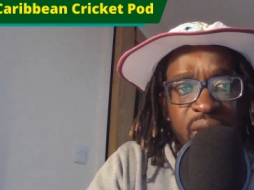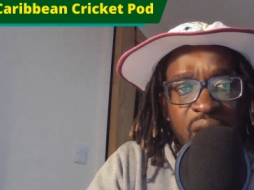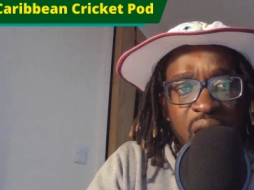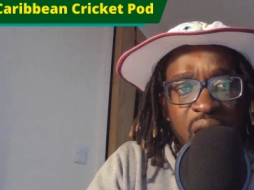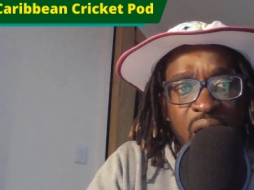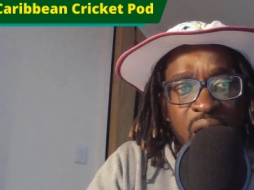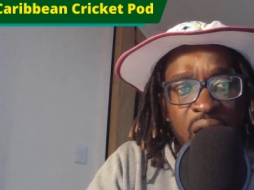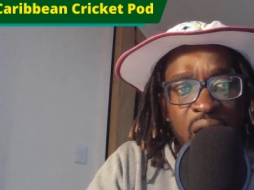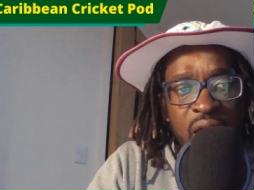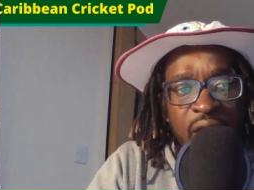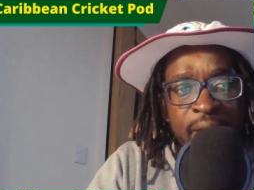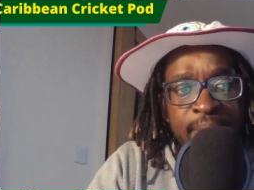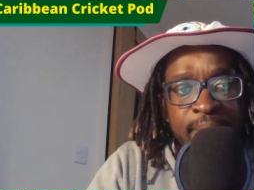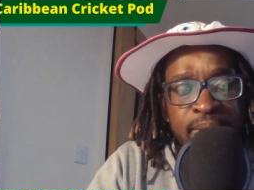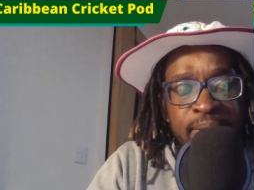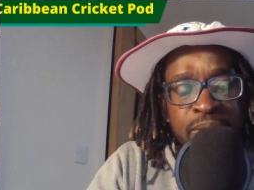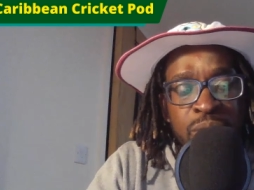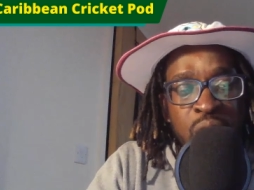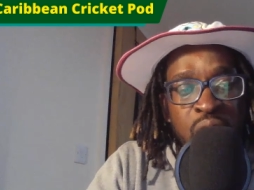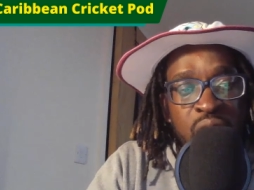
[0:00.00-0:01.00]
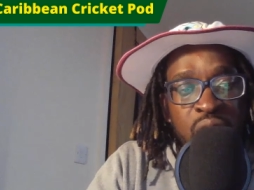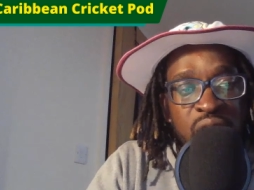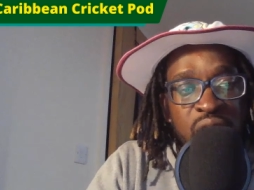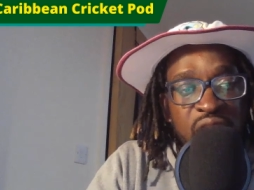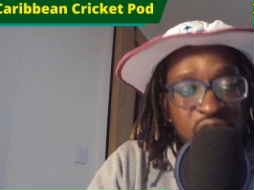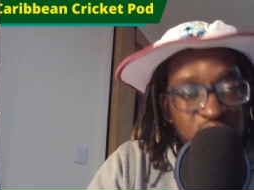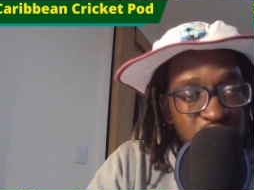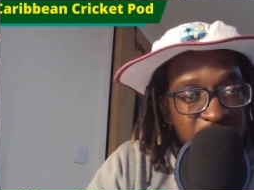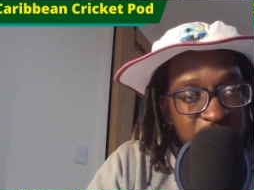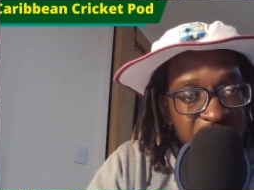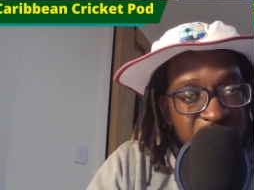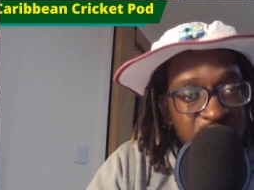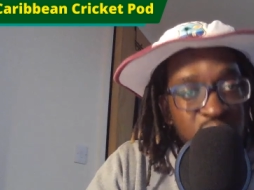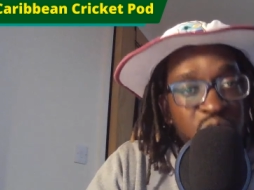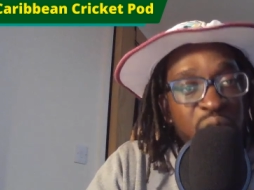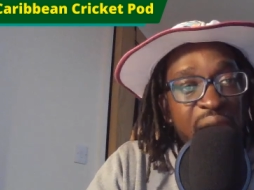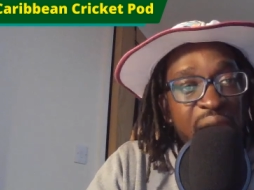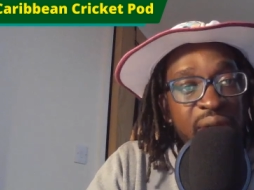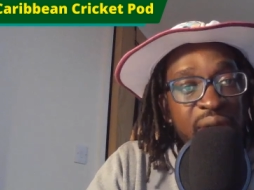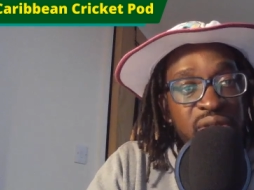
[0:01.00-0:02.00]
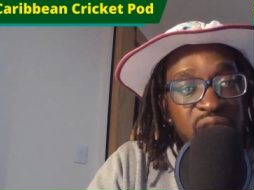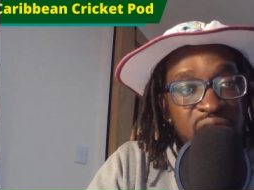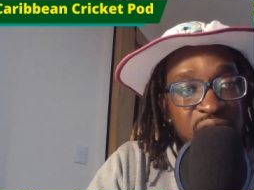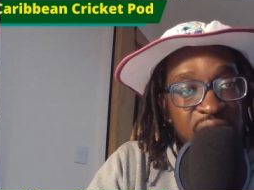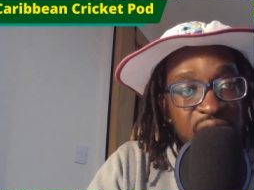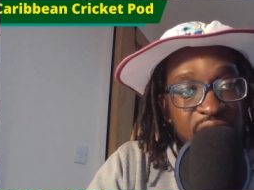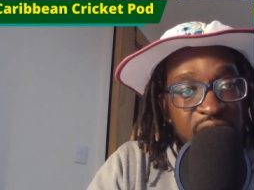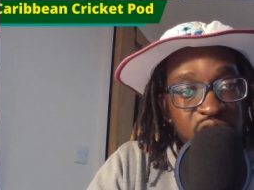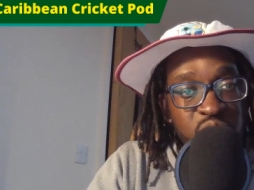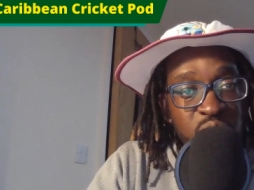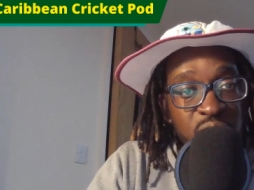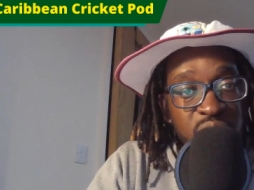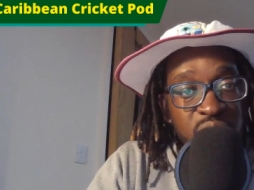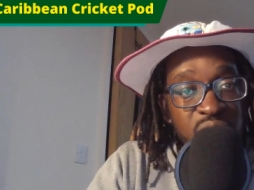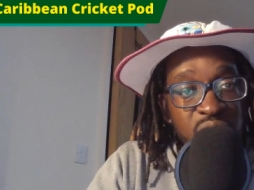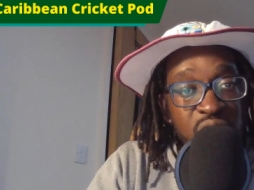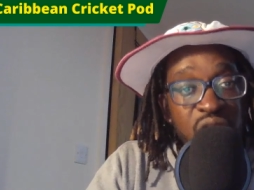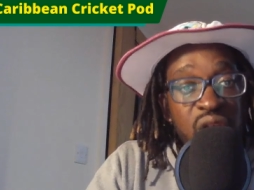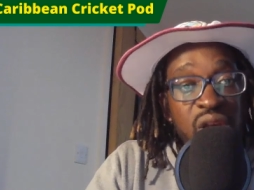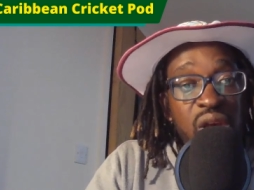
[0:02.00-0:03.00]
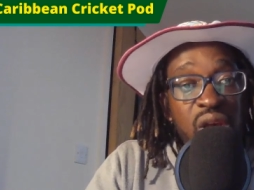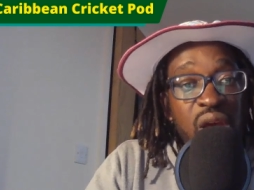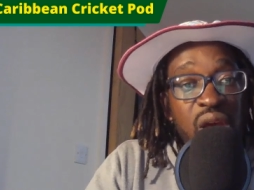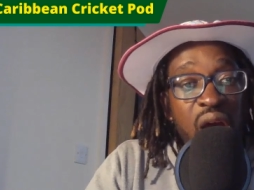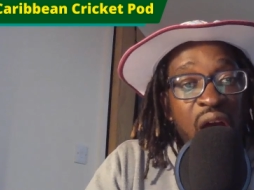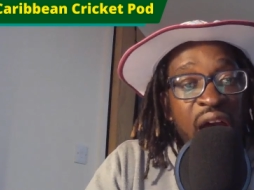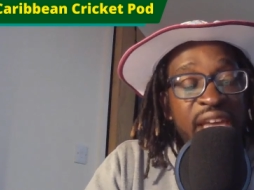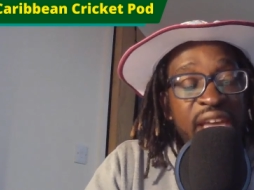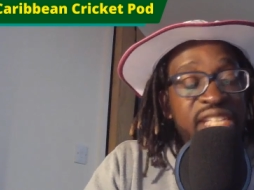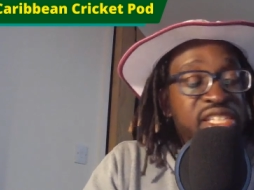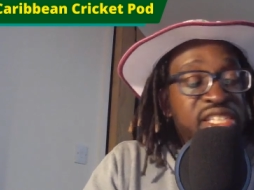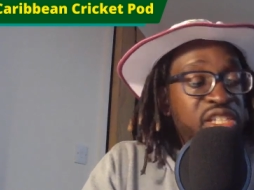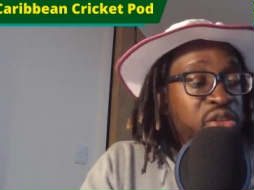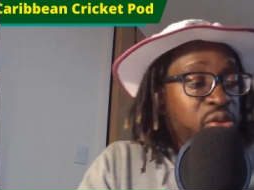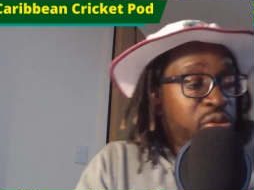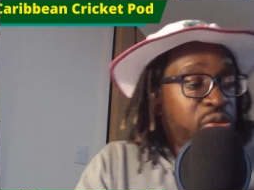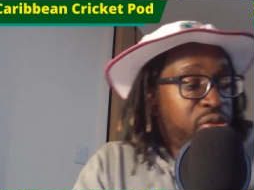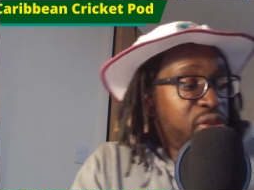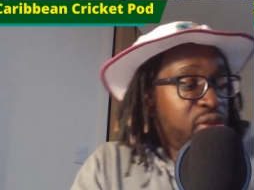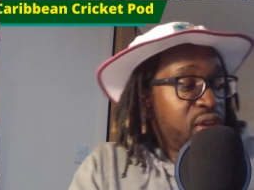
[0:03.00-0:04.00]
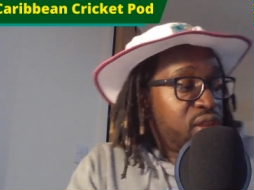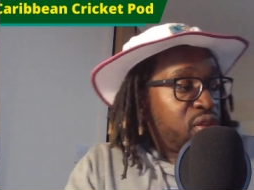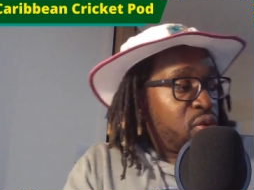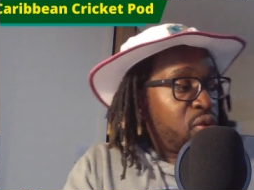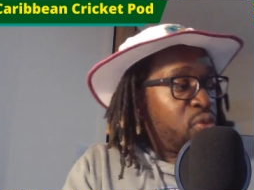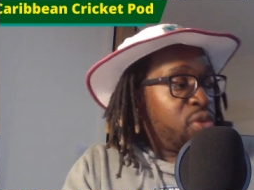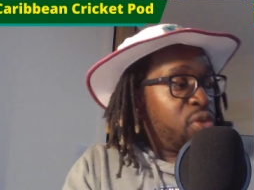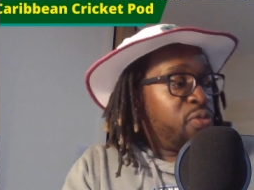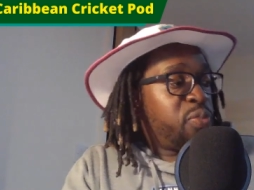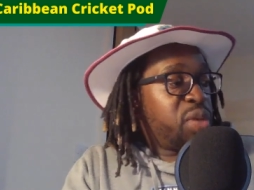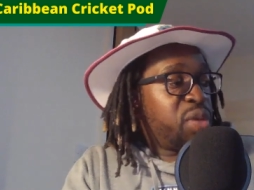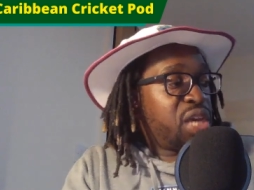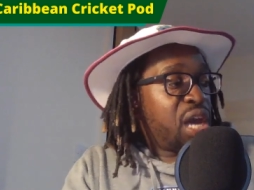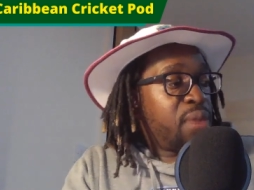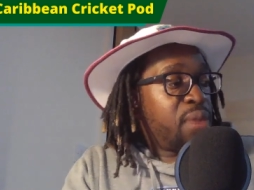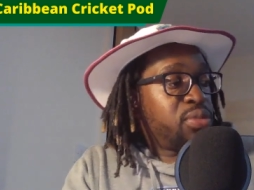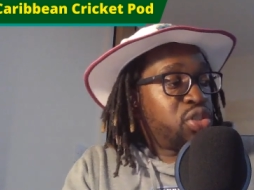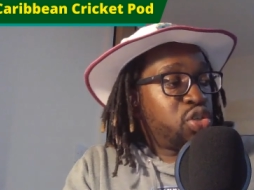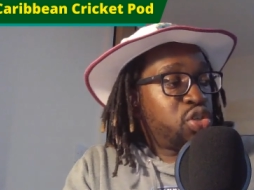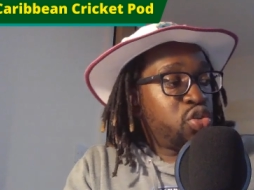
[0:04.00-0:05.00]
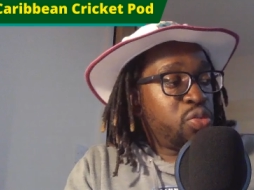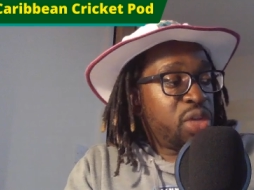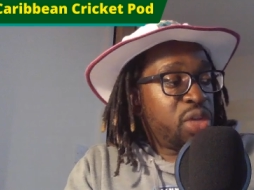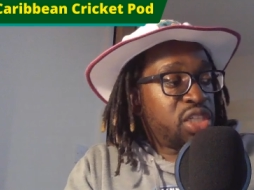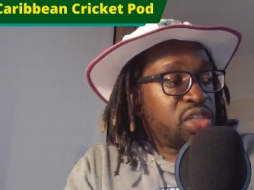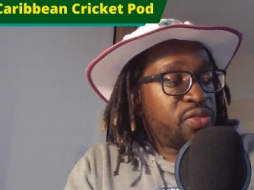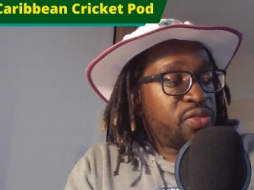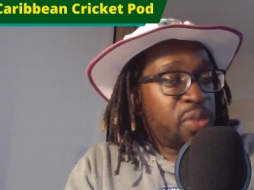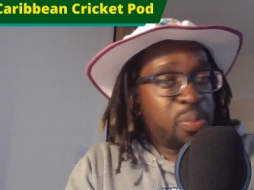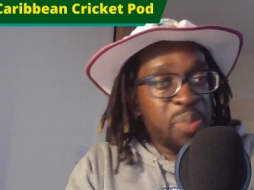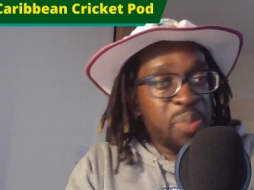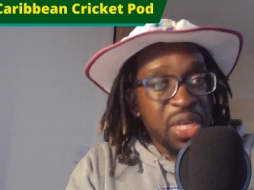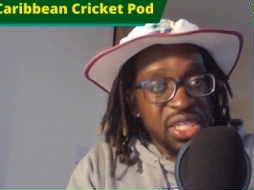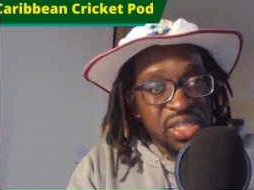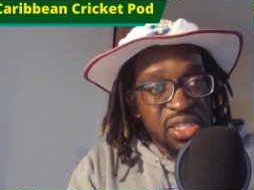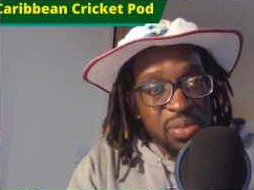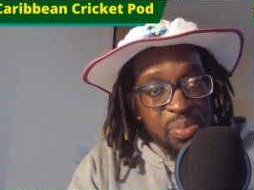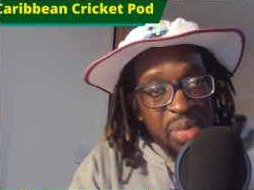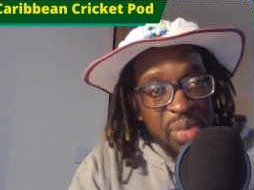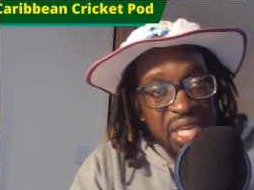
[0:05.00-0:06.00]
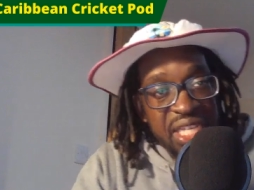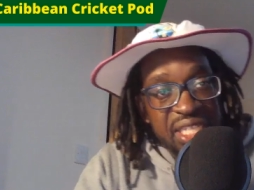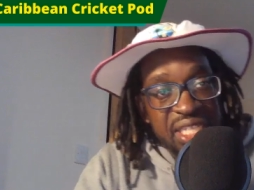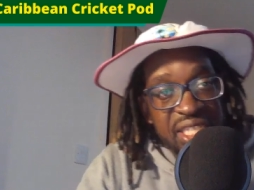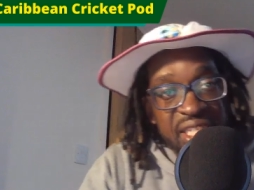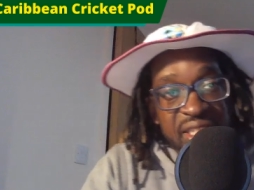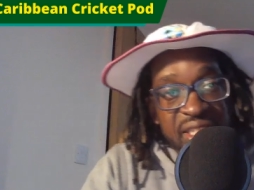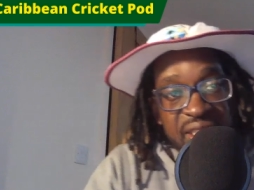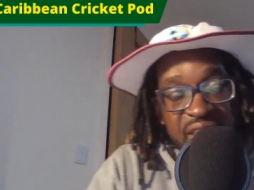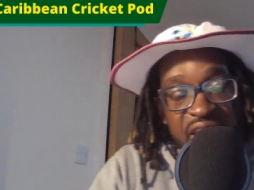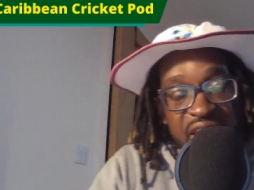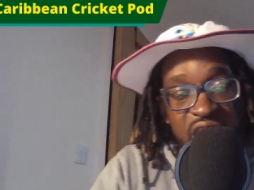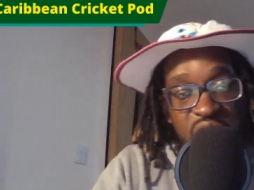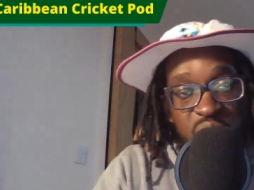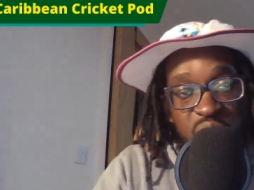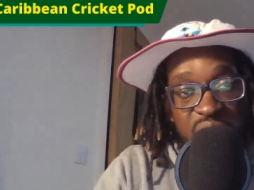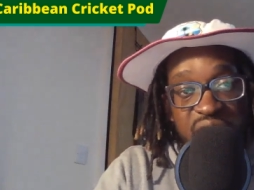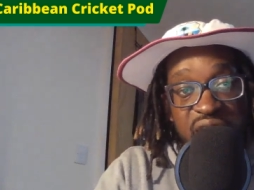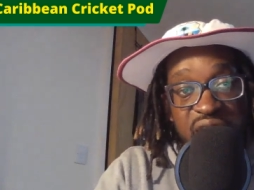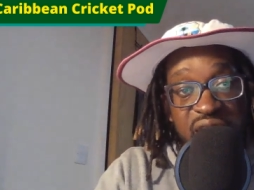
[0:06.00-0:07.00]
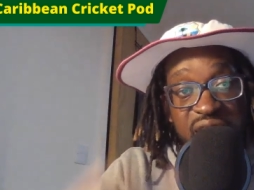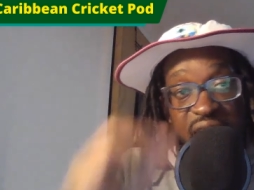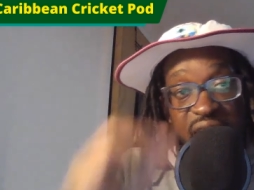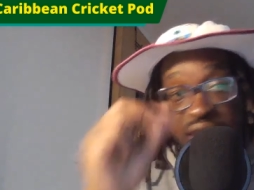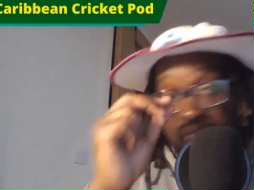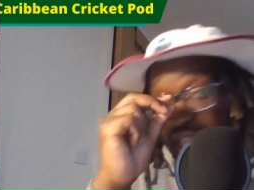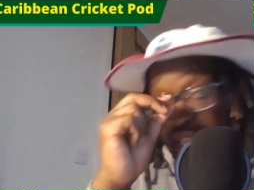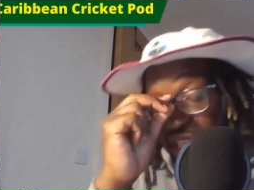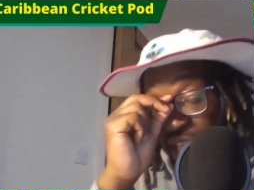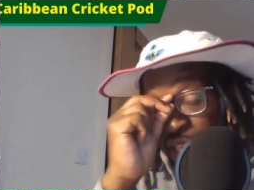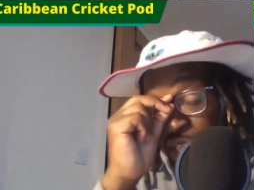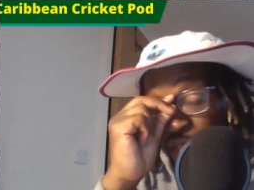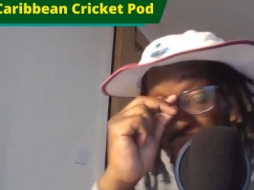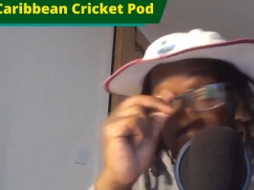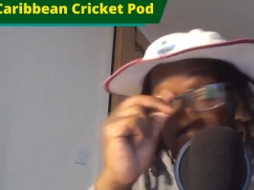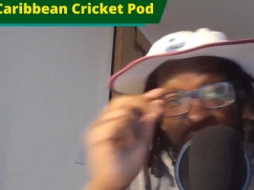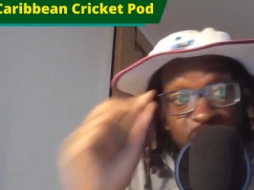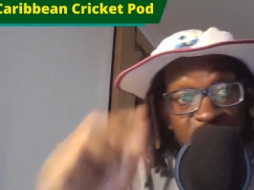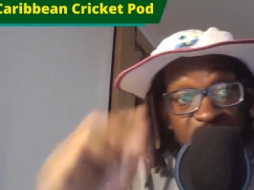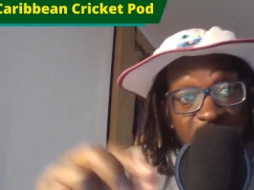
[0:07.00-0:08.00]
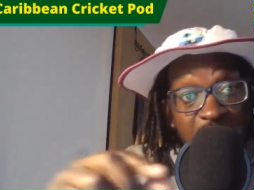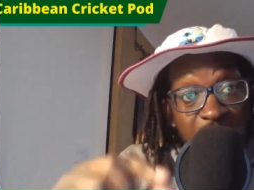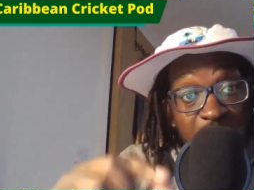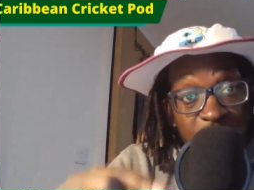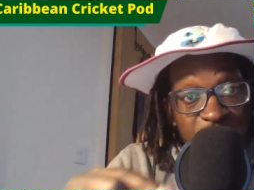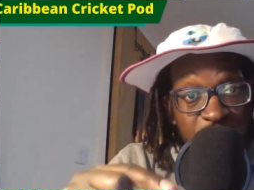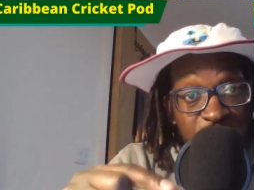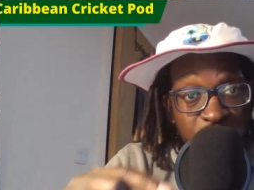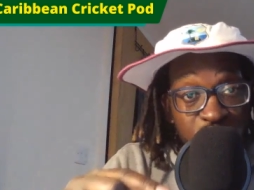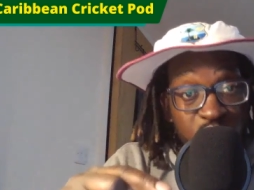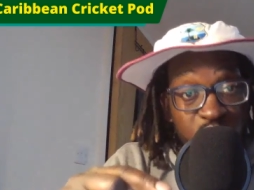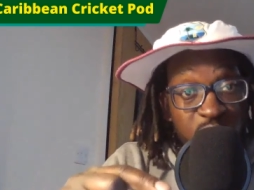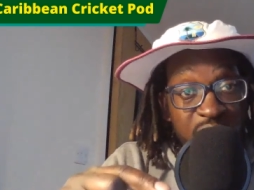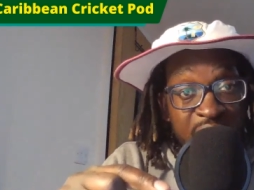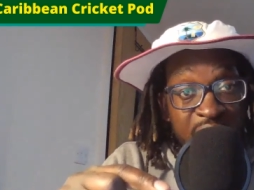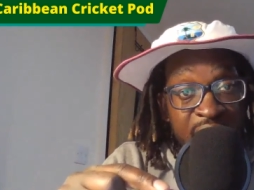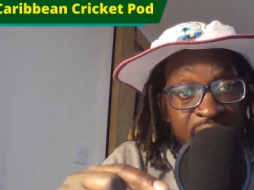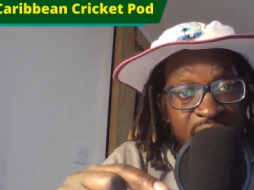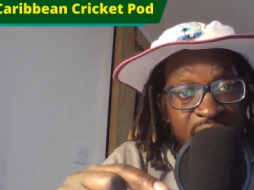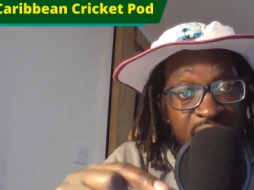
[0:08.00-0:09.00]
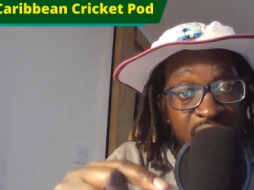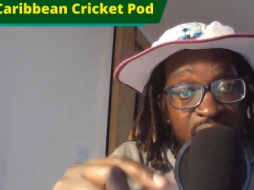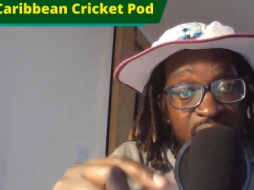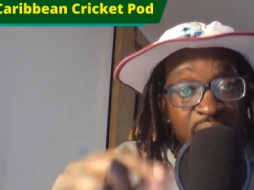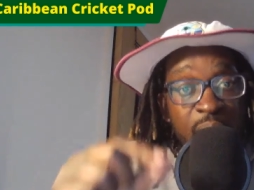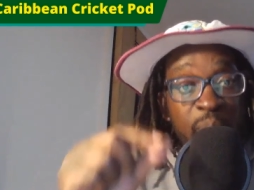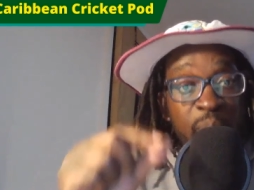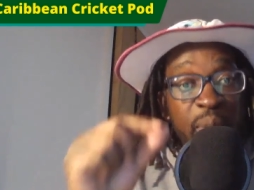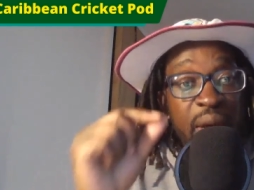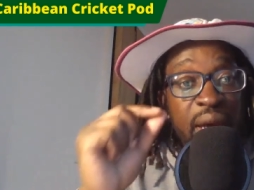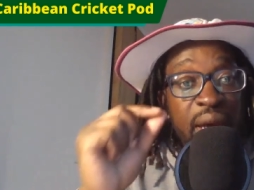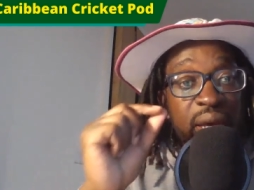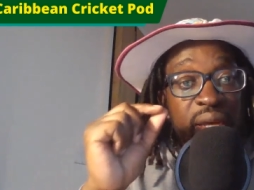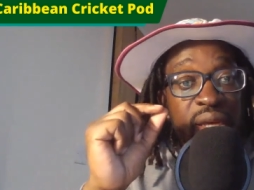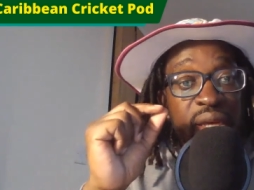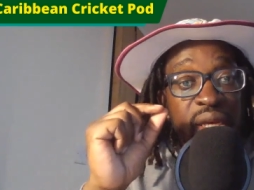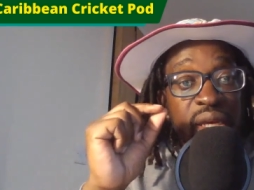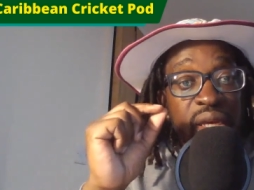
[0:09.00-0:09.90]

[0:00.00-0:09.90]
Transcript: are there's too many all rounders in that squad. I still think that we've become too much of a bits and pieces T20 side. That doesn't mean we can't be good with it, but